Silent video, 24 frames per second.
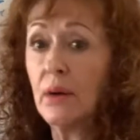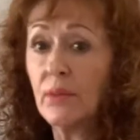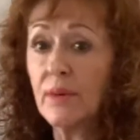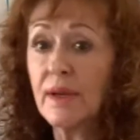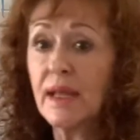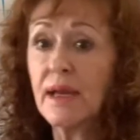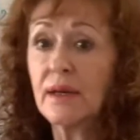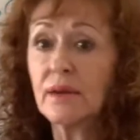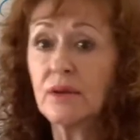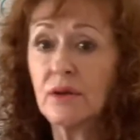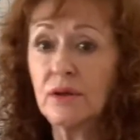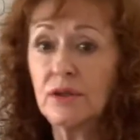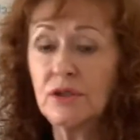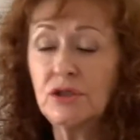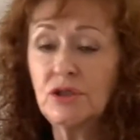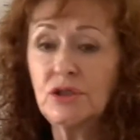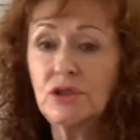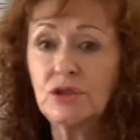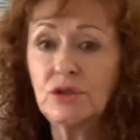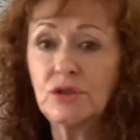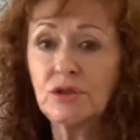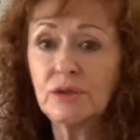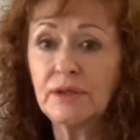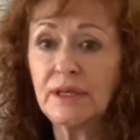we are going to
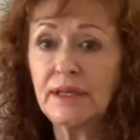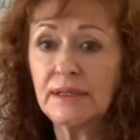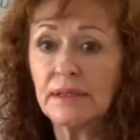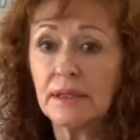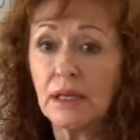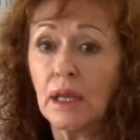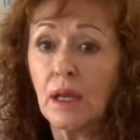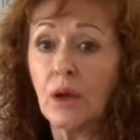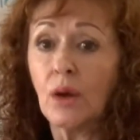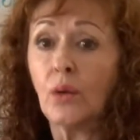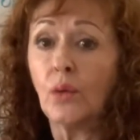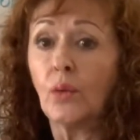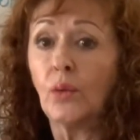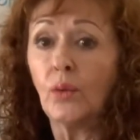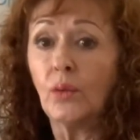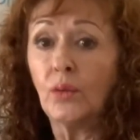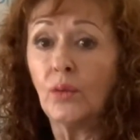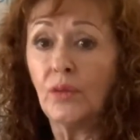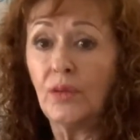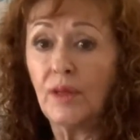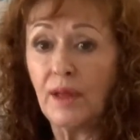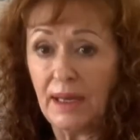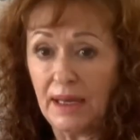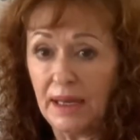do it?
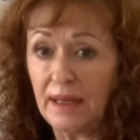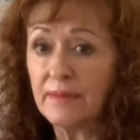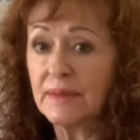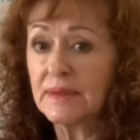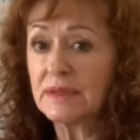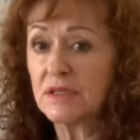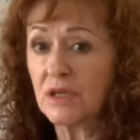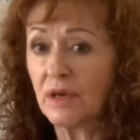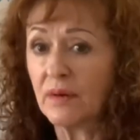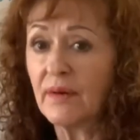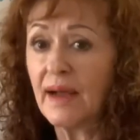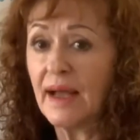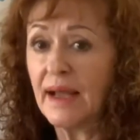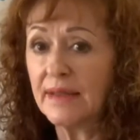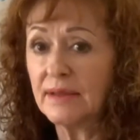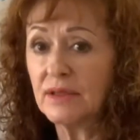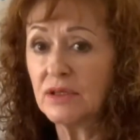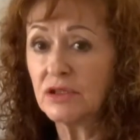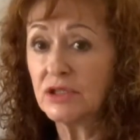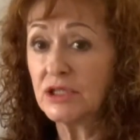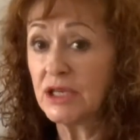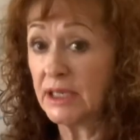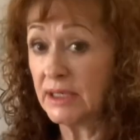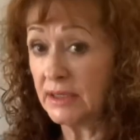The levels of
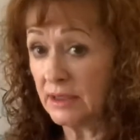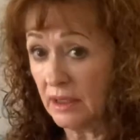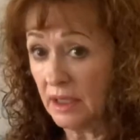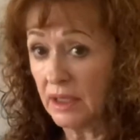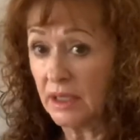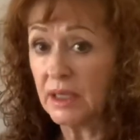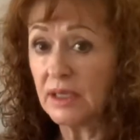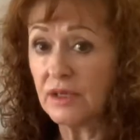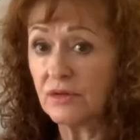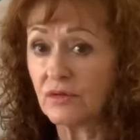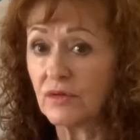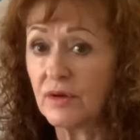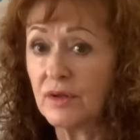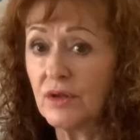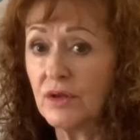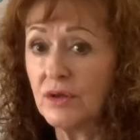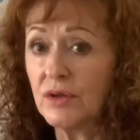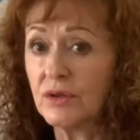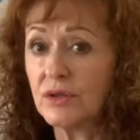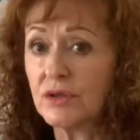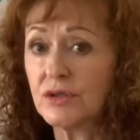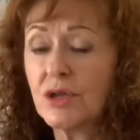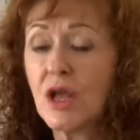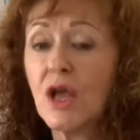hydrogen is
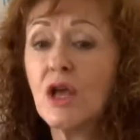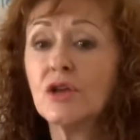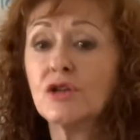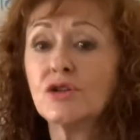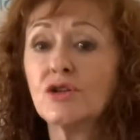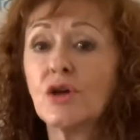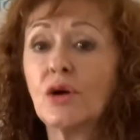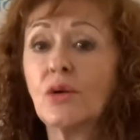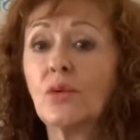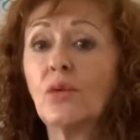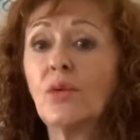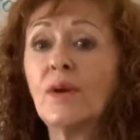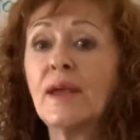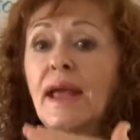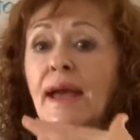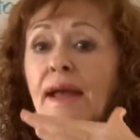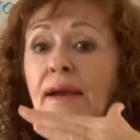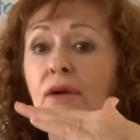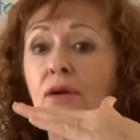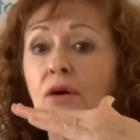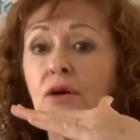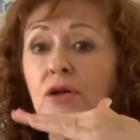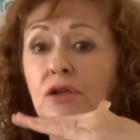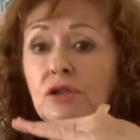reduced. So we
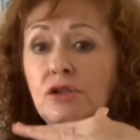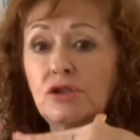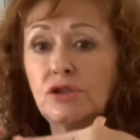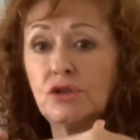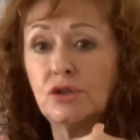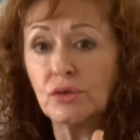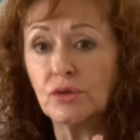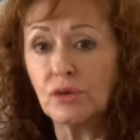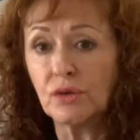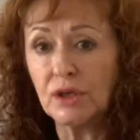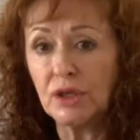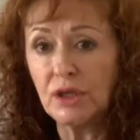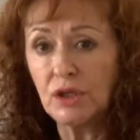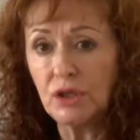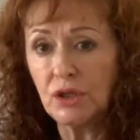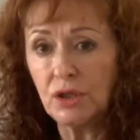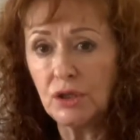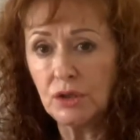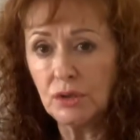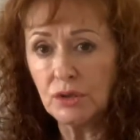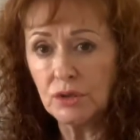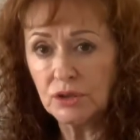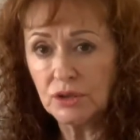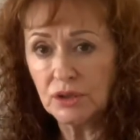are going to
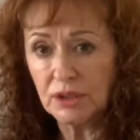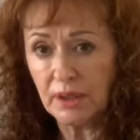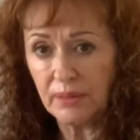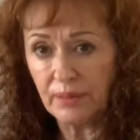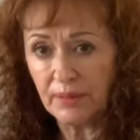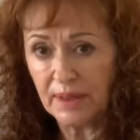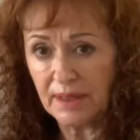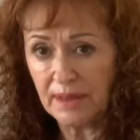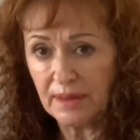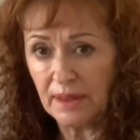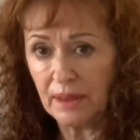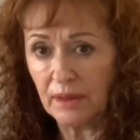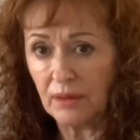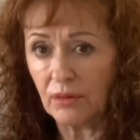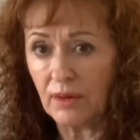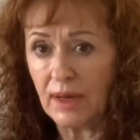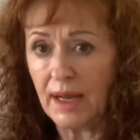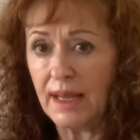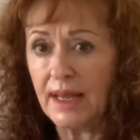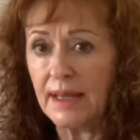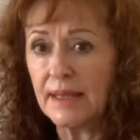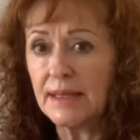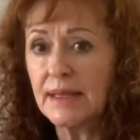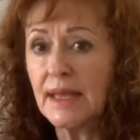reduce the breathing
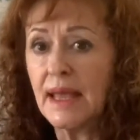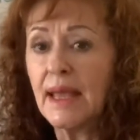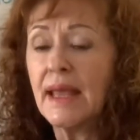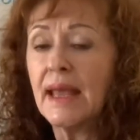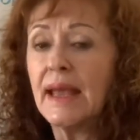rate.